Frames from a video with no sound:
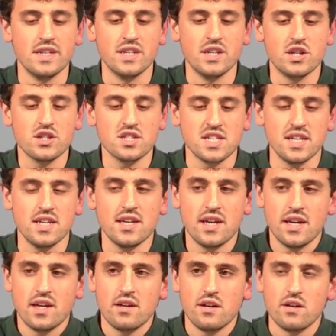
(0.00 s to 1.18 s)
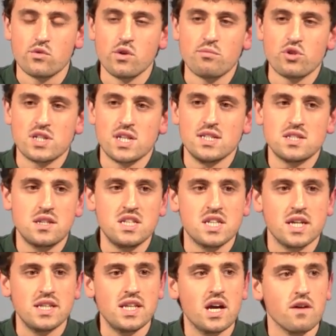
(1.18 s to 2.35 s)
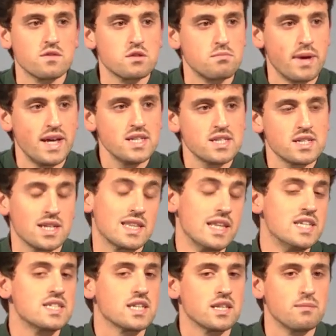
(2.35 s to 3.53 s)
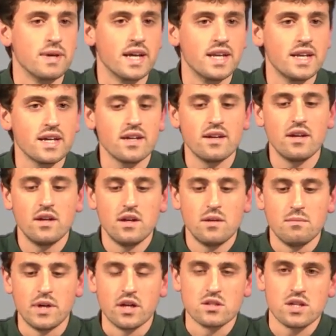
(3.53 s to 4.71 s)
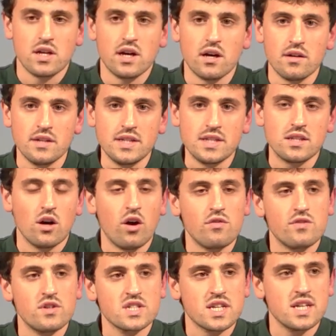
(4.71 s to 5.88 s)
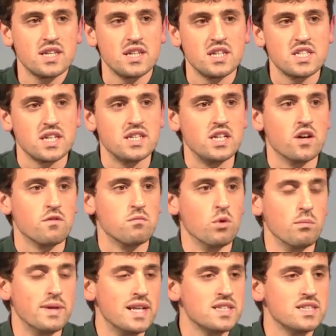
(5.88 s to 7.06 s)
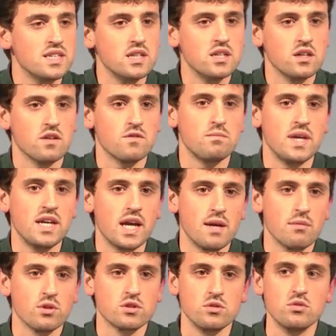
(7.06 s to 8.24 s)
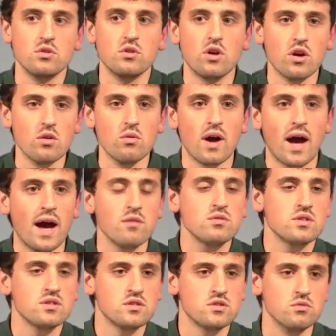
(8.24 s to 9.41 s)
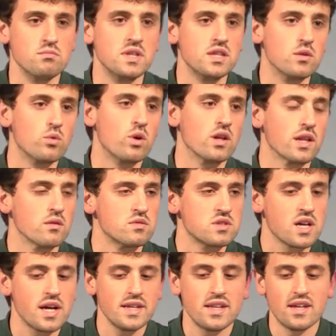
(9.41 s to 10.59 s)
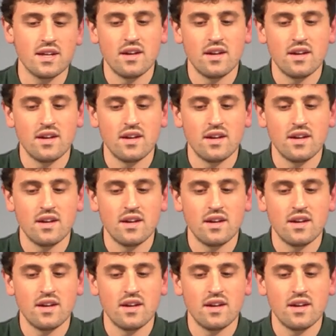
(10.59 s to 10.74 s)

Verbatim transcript: in Earthsea, uh, represents this idea of space, at least at the beginning, because uh, it offers Ged this idea of mobility, of being able to go out to meet the world outside.